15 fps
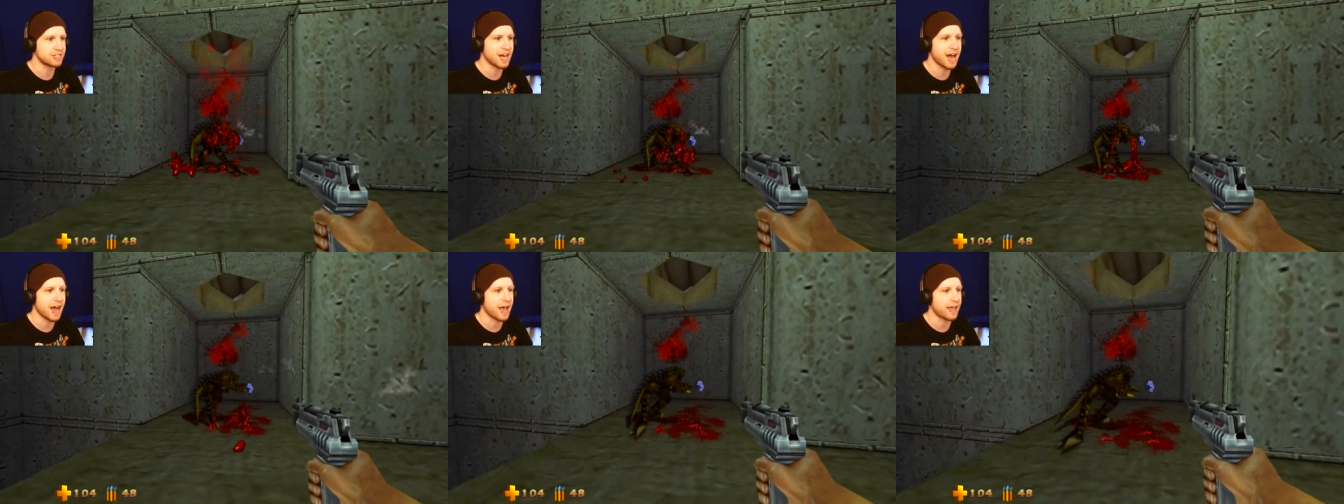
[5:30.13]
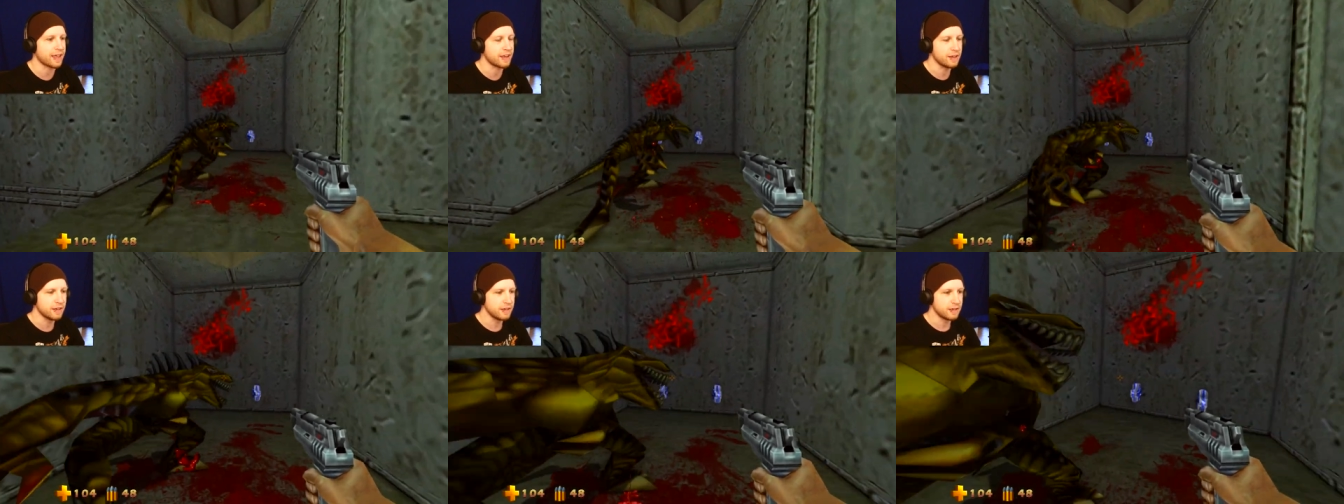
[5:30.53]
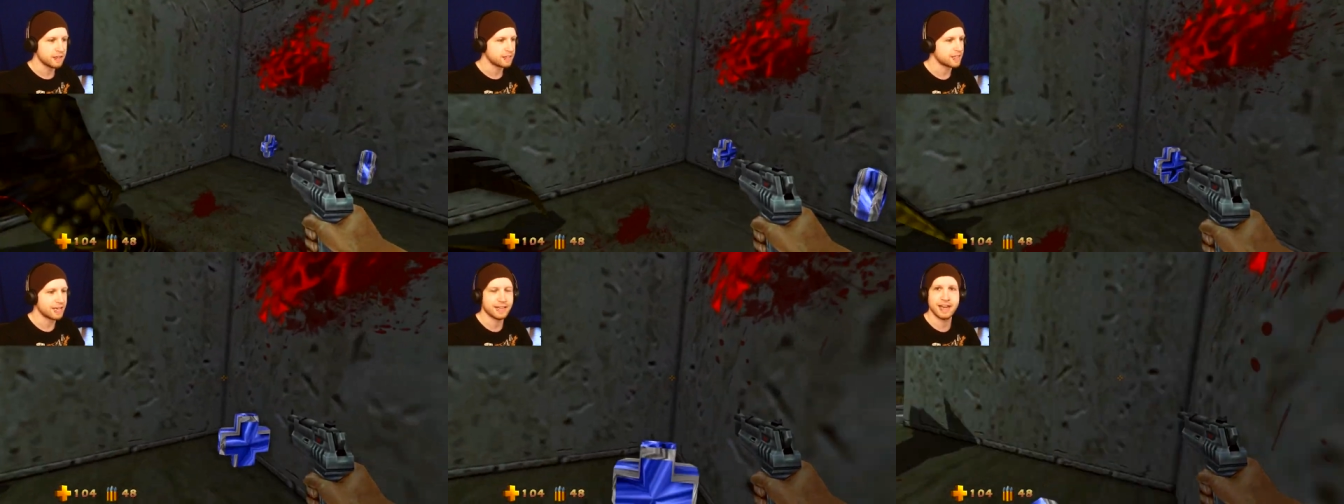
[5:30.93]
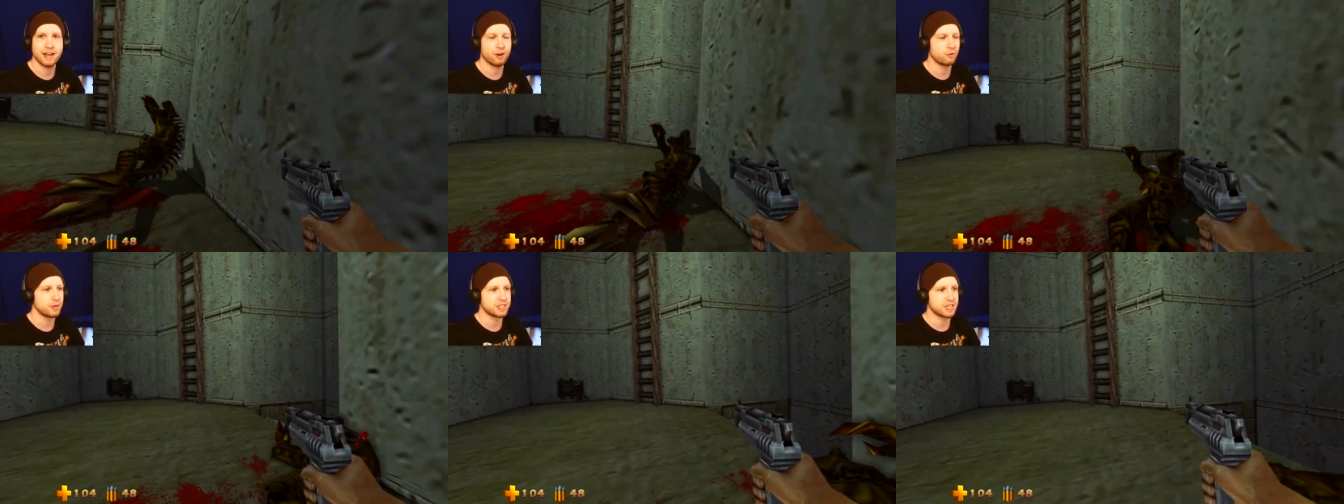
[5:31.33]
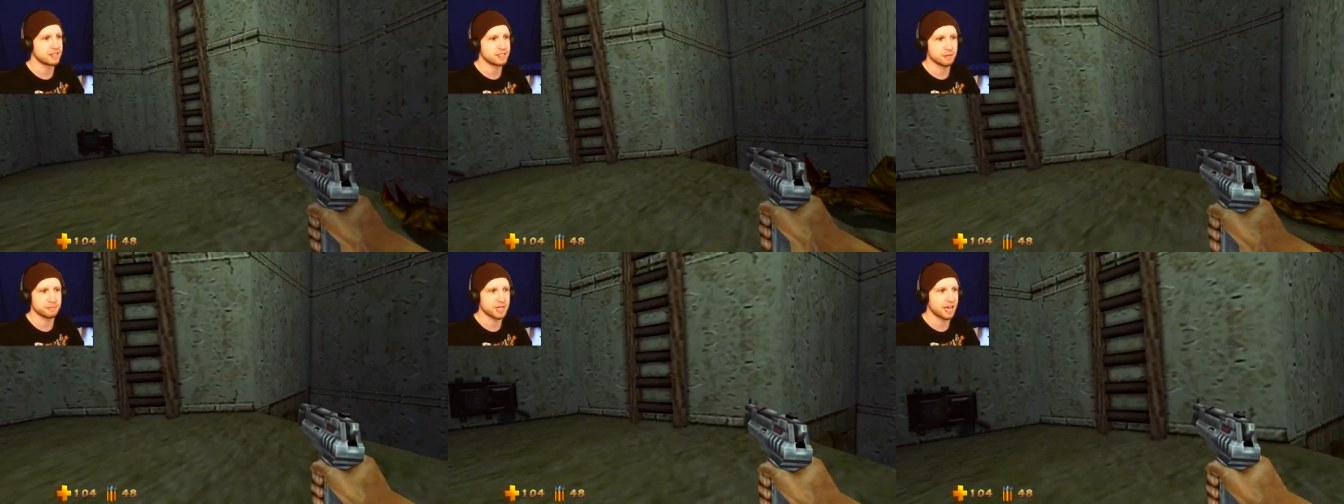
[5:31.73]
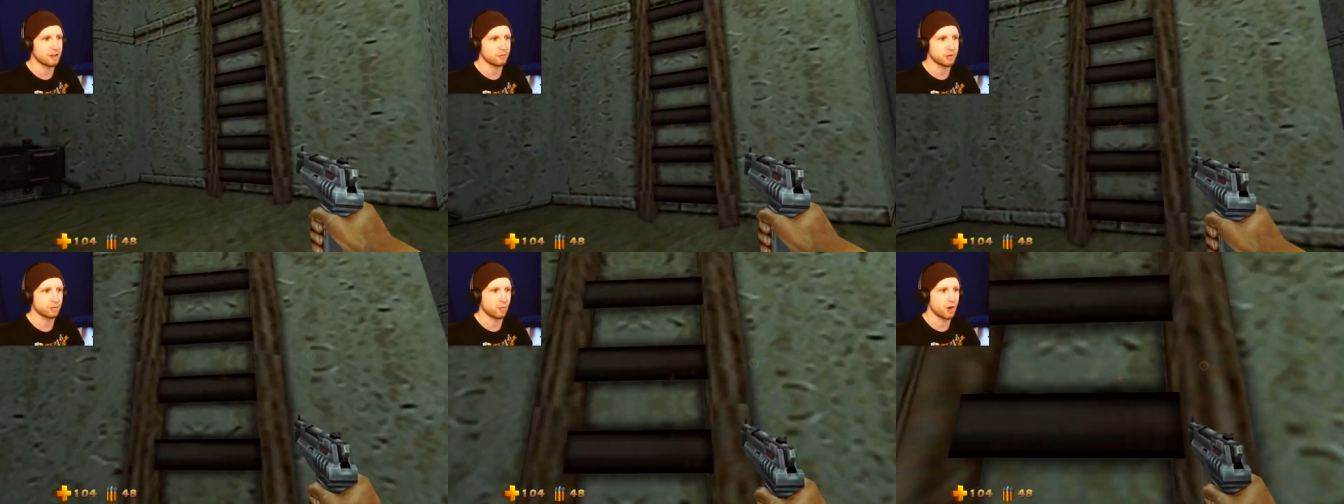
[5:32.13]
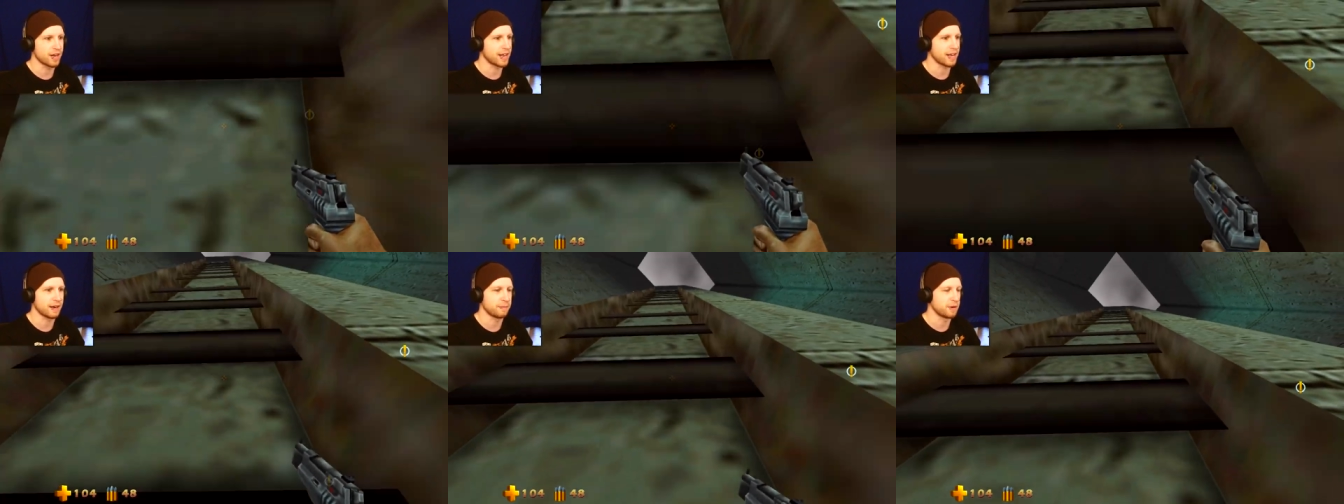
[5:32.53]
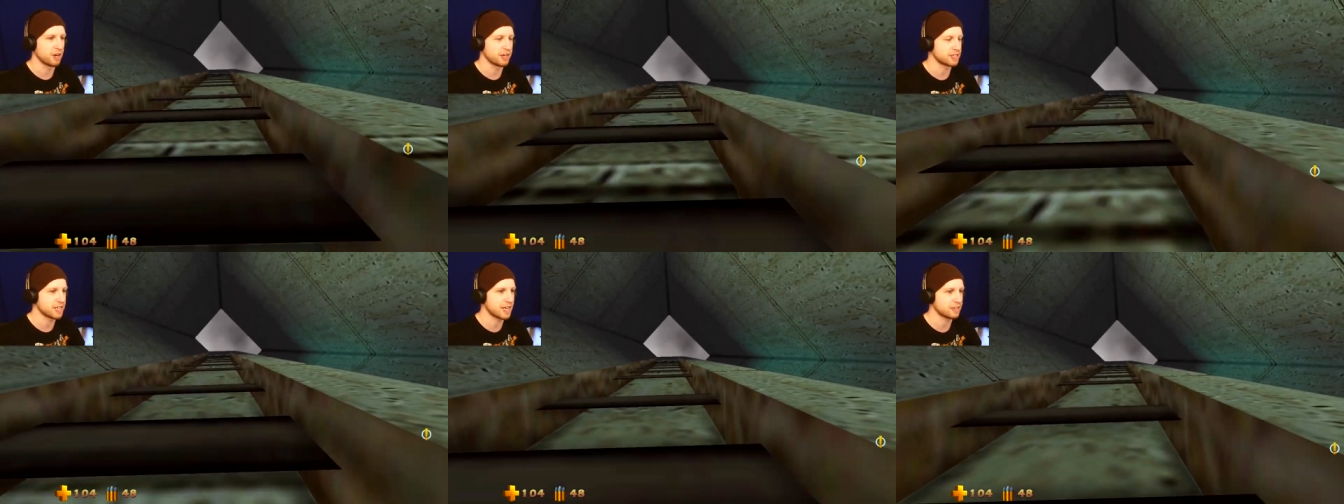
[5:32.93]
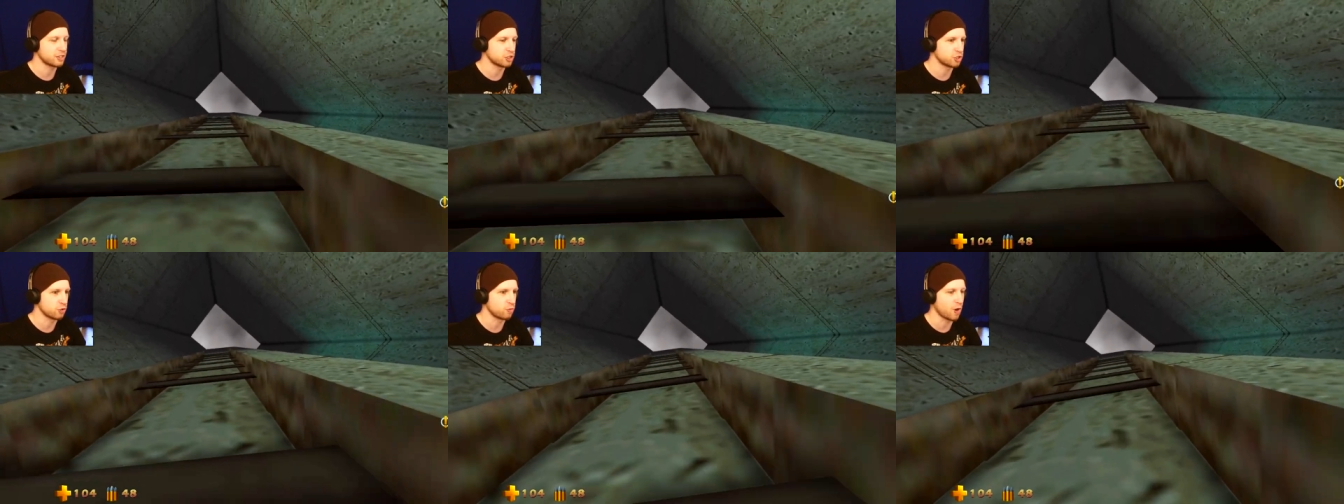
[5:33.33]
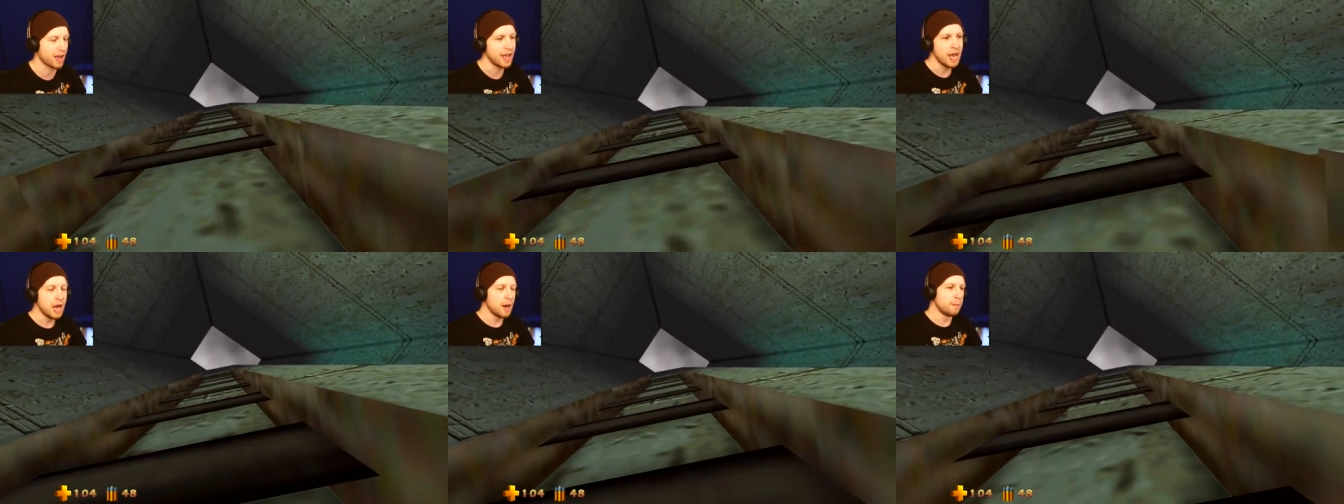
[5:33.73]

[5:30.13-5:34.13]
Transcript: Die. That guy always ends up dying with one hit. I'm not exactly sure why.